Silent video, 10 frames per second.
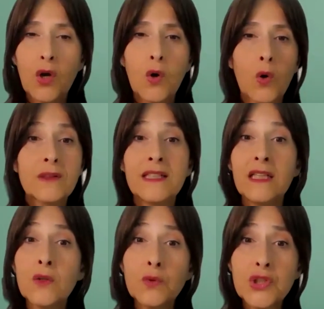All the
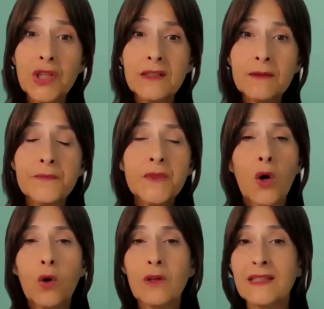illusion,
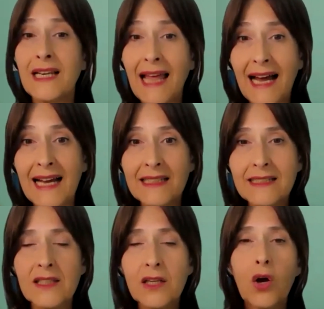all the
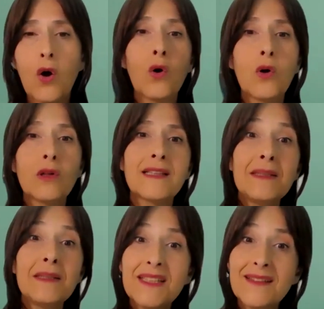lies, all the
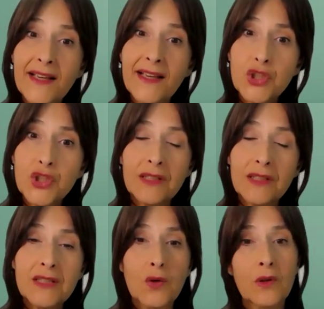
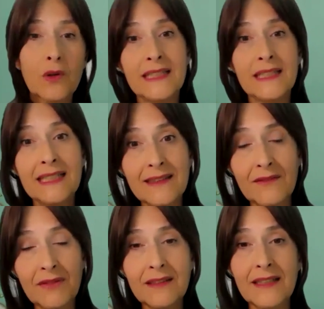limitations, all the
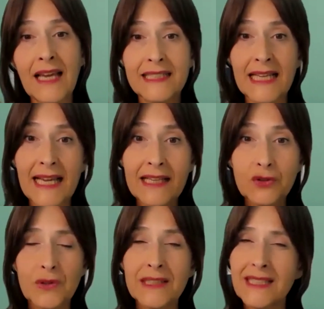negativity and
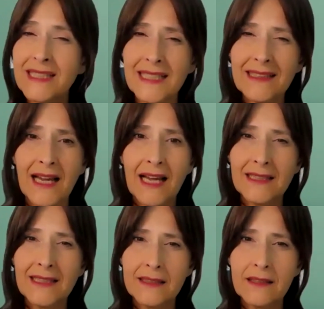hatred, etc.,
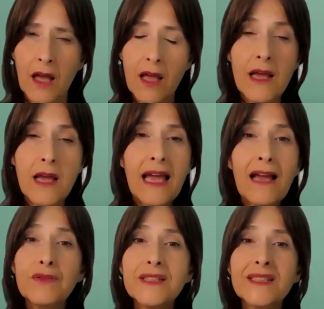etc.
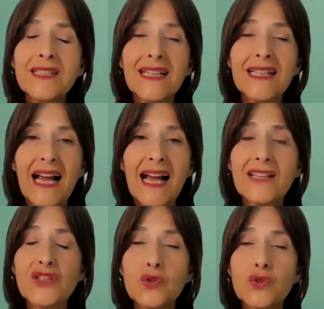Everything that
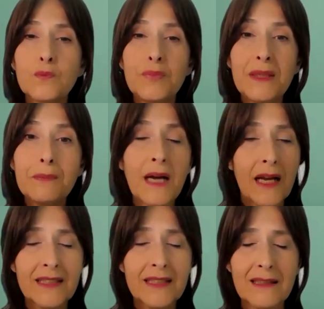has to be
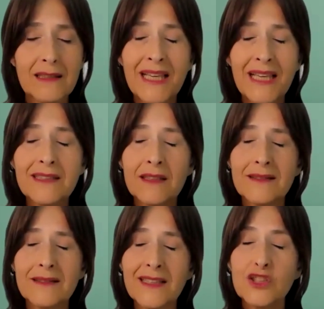that
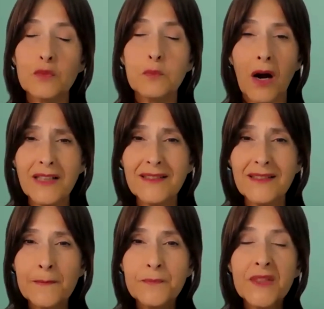takes part
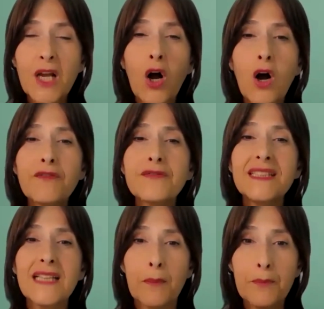of
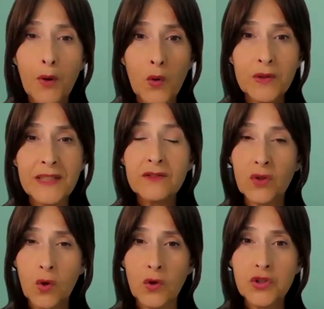the opponent
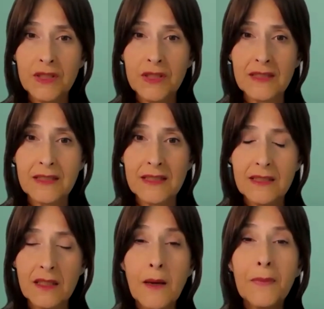consciousness.
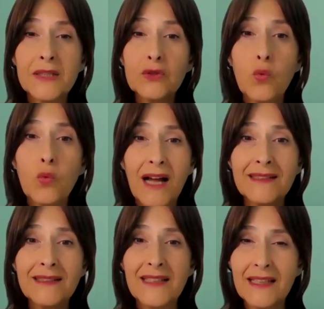But one
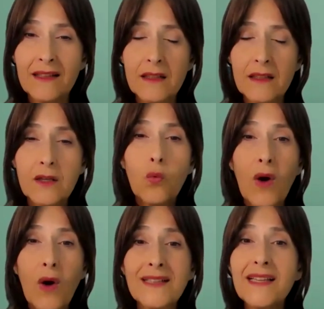day
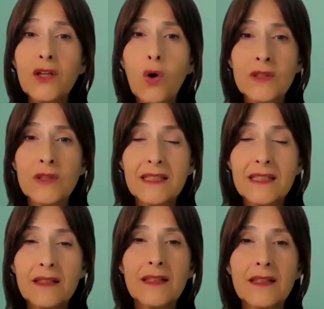only,
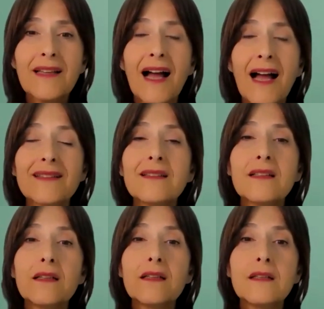that
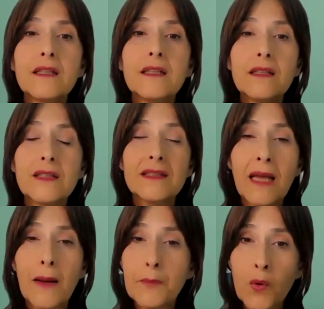the
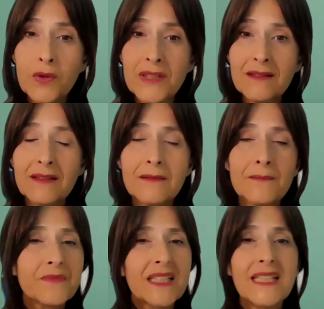opponent
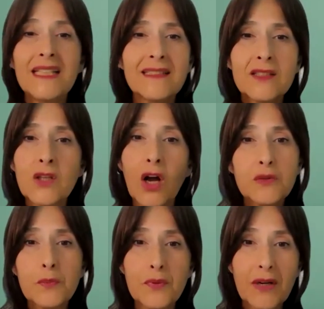is not
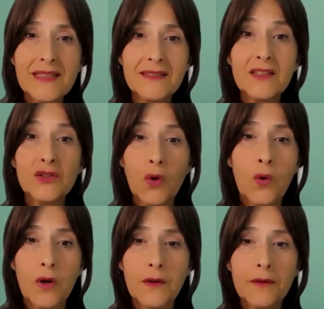present at
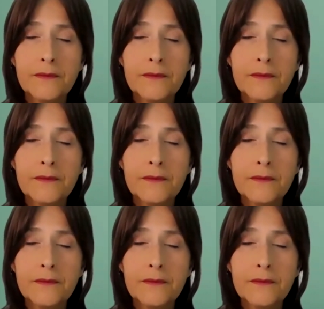all.